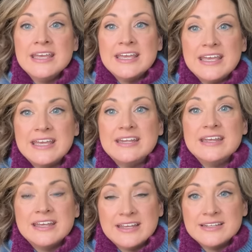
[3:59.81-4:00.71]

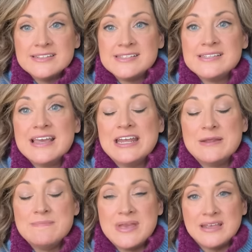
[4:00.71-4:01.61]
It is an
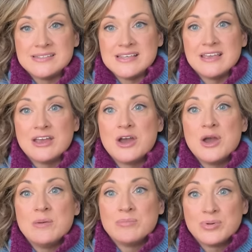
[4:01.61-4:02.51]
amazing
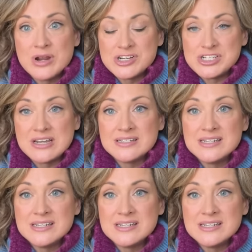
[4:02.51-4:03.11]
project.